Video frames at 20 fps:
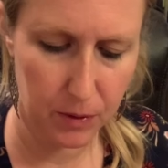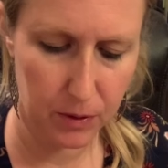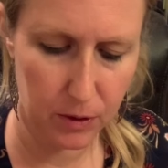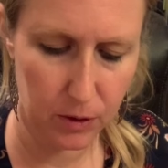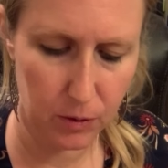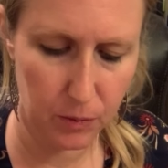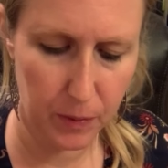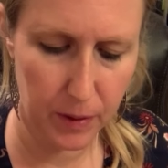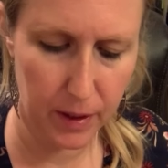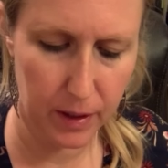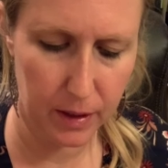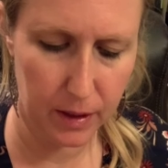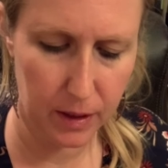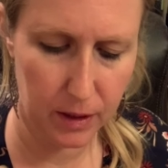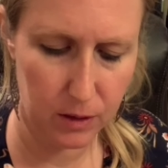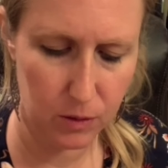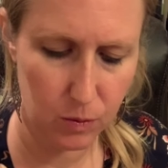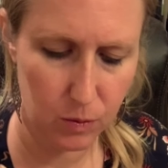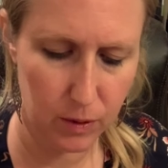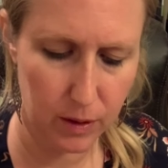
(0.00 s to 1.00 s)
a little bit,
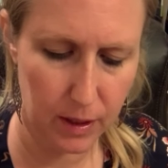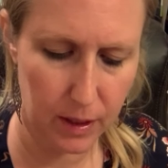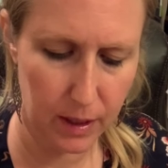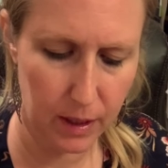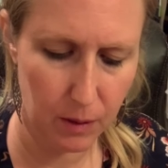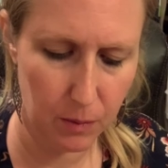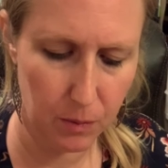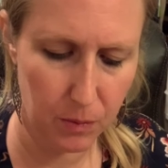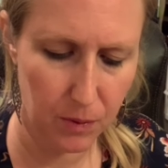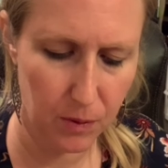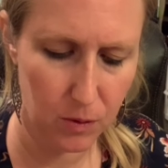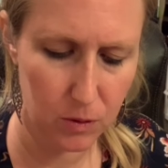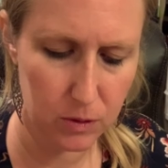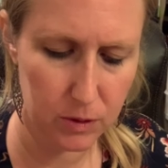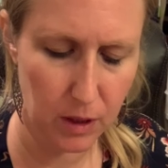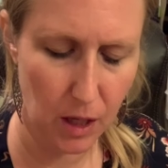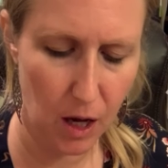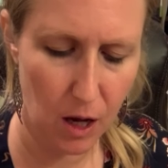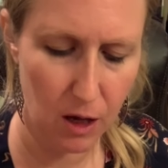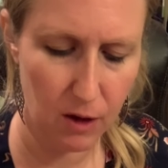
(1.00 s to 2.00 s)
because when they get
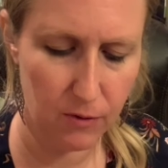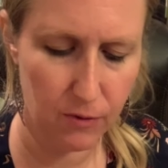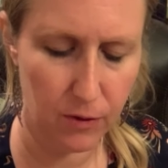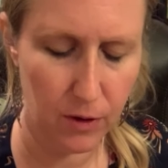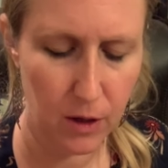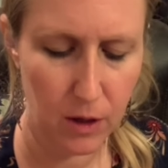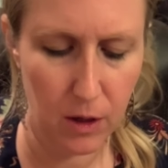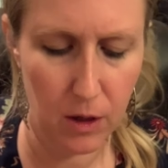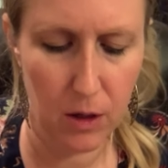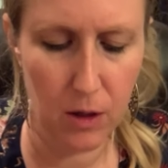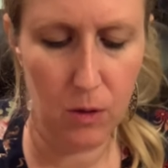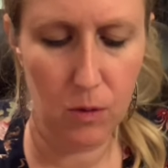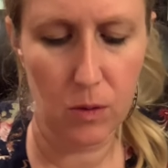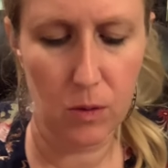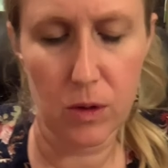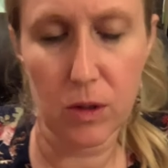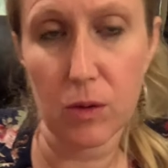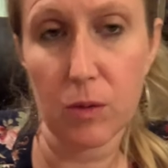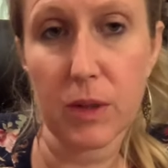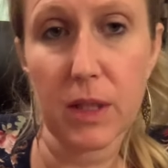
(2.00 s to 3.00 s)
pulled off,
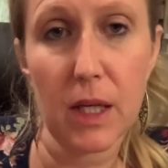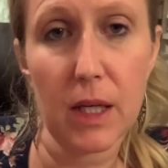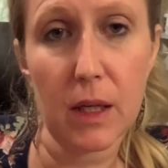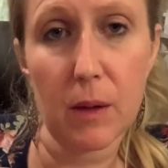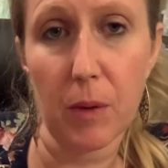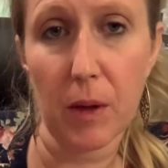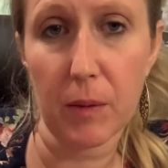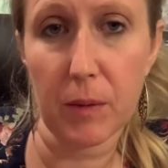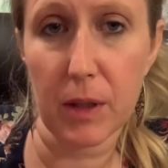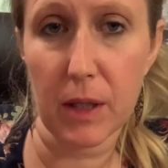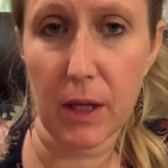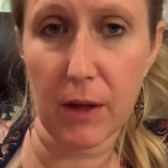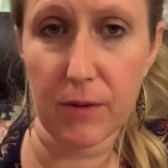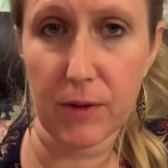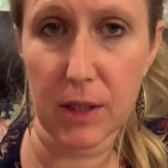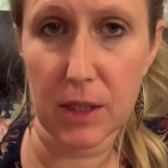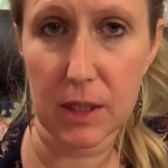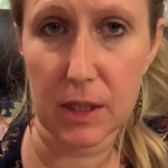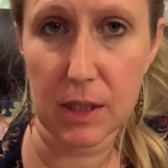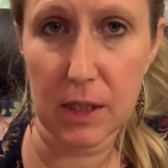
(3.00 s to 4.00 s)
when you take a pumpkin off
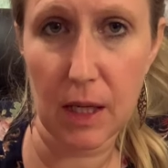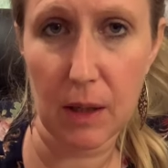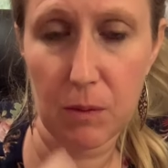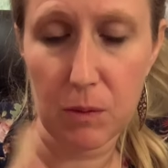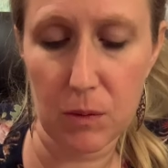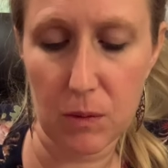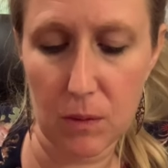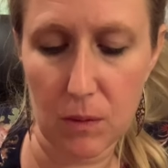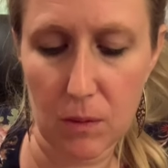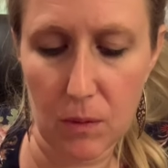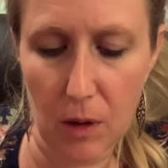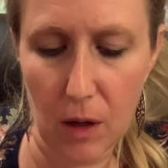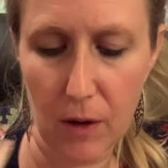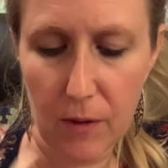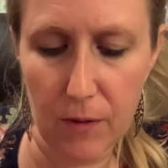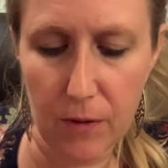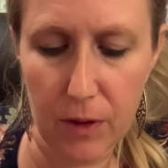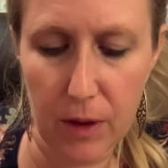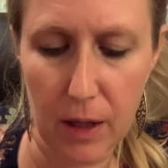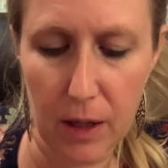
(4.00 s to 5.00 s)
the stem, off
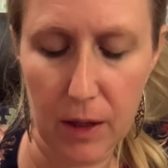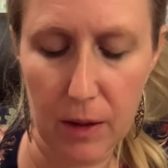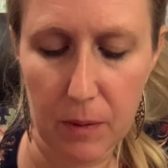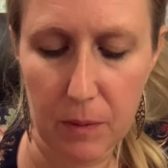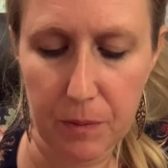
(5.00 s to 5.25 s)
the